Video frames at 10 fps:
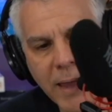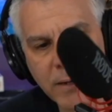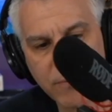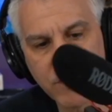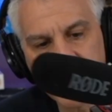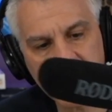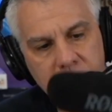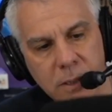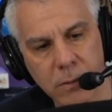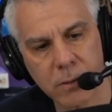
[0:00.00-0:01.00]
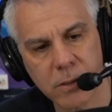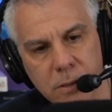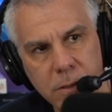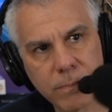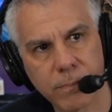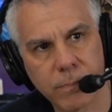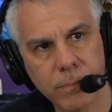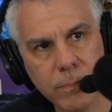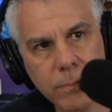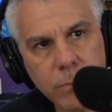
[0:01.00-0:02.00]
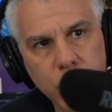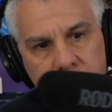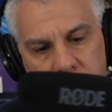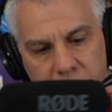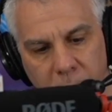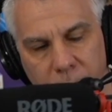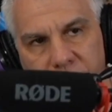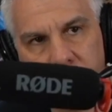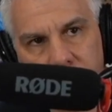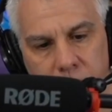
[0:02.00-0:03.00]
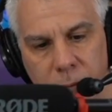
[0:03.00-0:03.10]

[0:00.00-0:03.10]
of this tilts, which is helpful